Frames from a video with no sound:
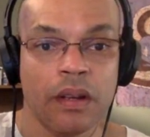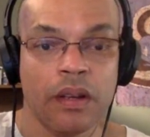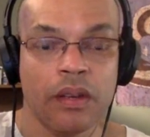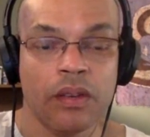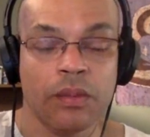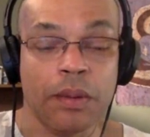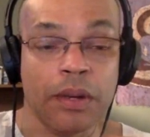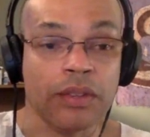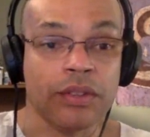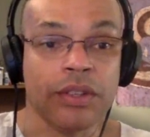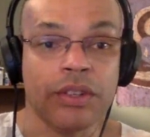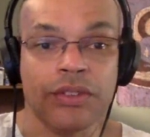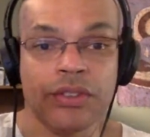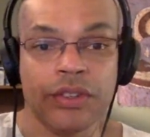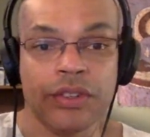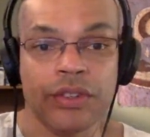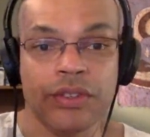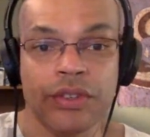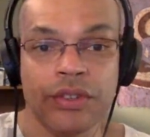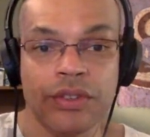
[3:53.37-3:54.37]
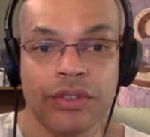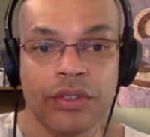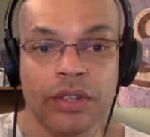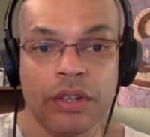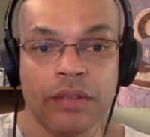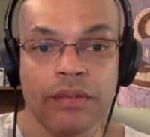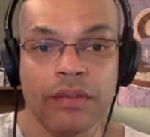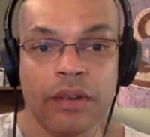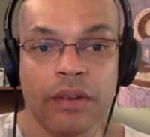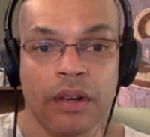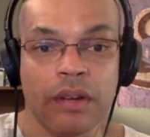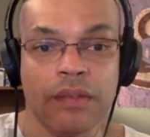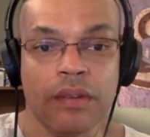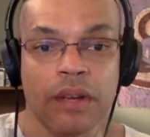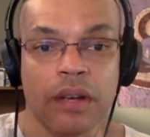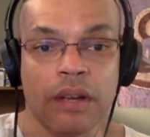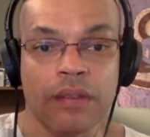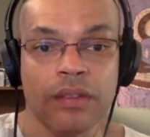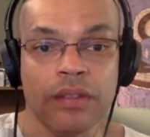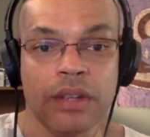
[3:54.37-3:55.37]
especially citizens of
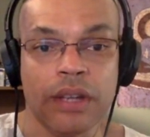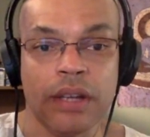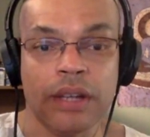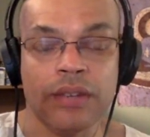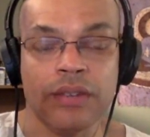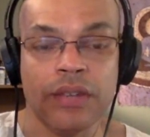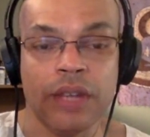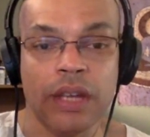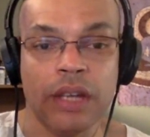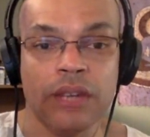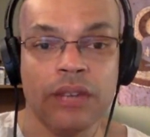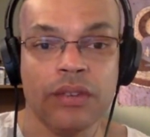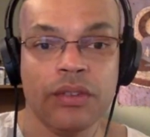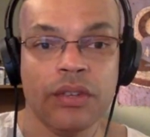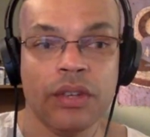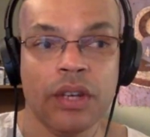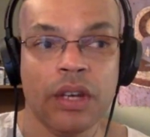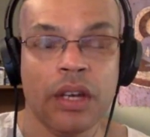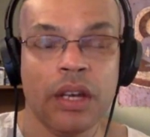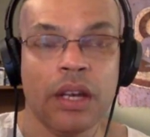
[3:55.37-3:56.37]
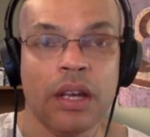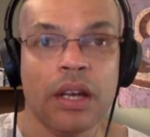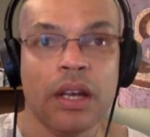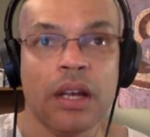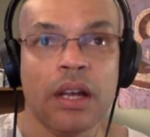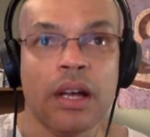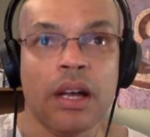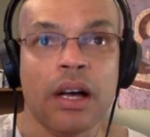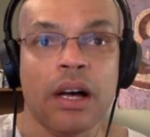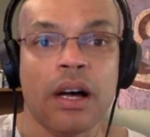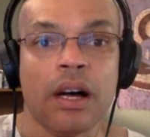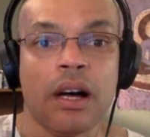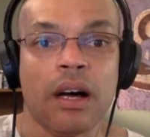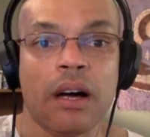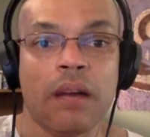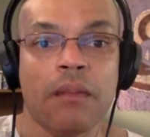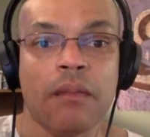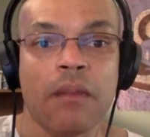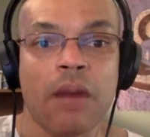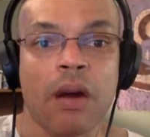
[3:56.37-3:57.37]
the United States,
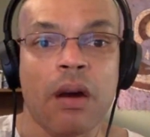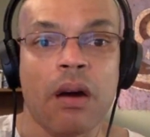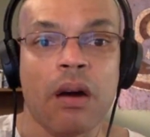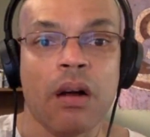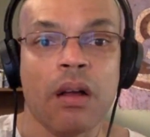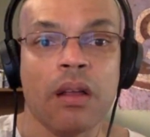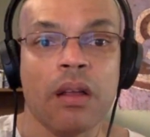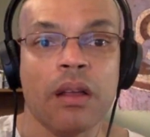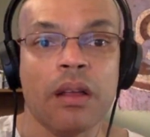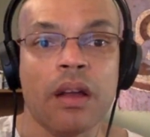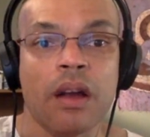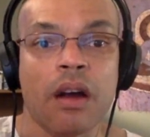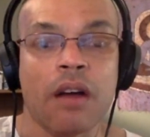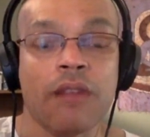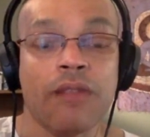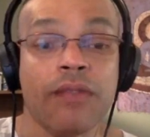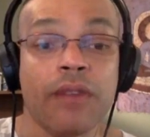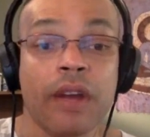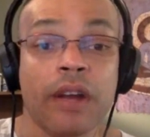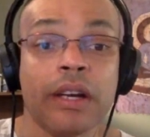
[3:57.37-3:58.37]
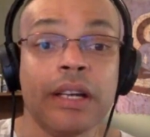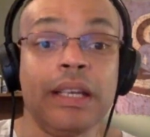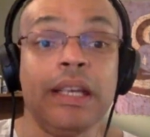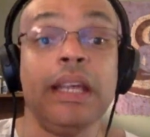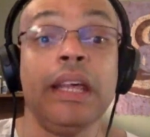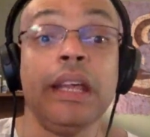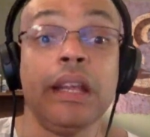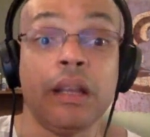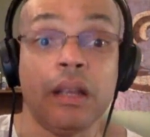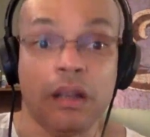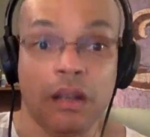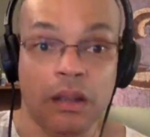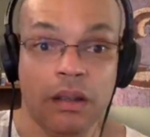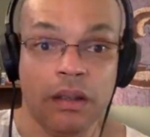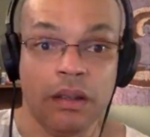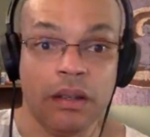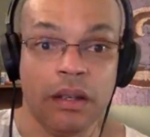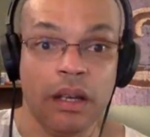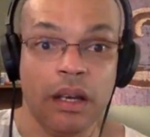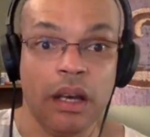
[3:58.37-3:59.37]
are very ill.
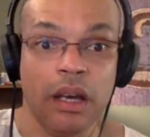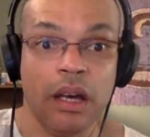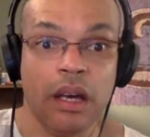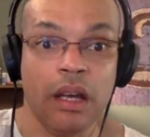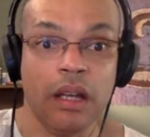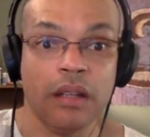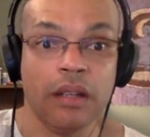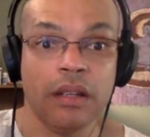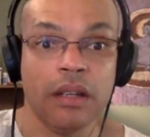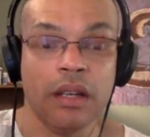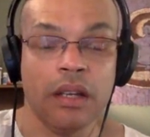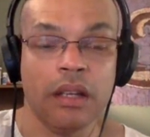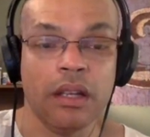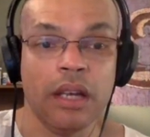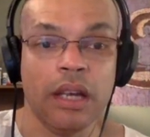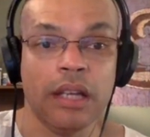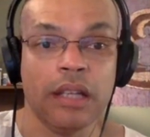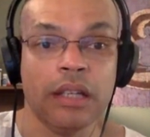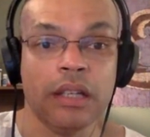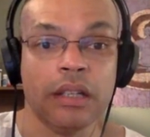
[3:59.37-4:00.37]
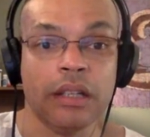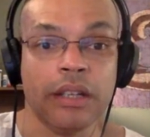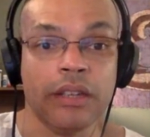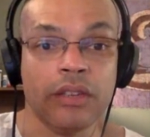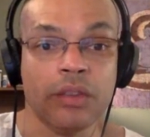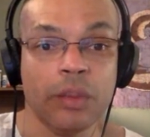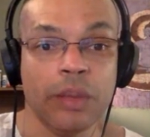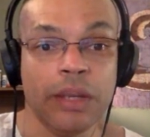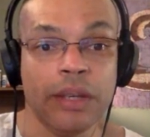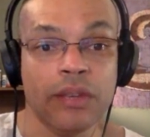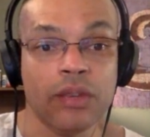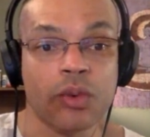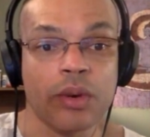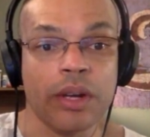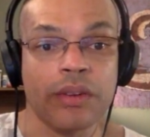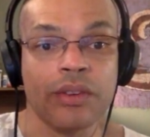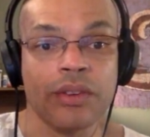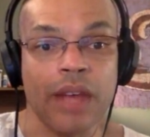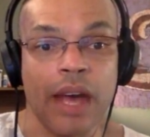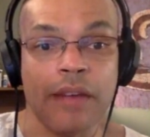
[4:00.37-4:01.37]
And unless we
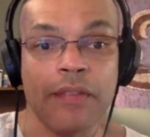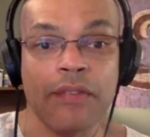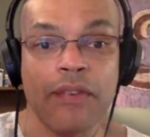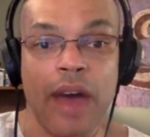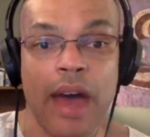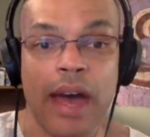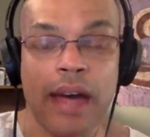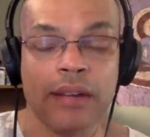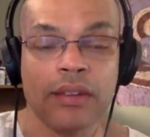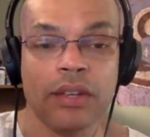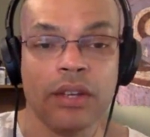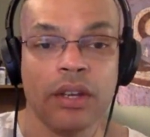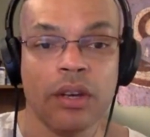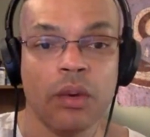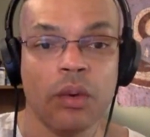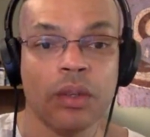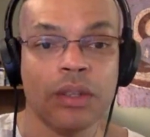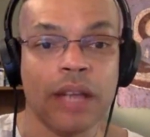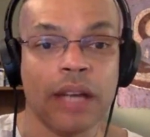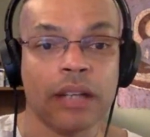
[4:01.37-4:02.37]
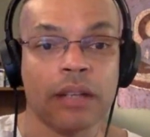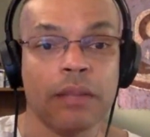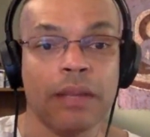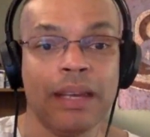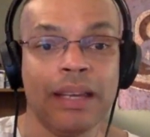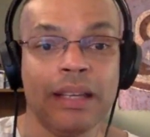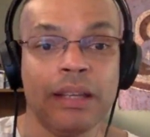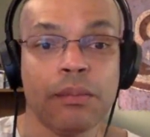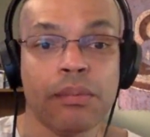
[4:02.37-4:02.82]
address that fact, we're not going to make any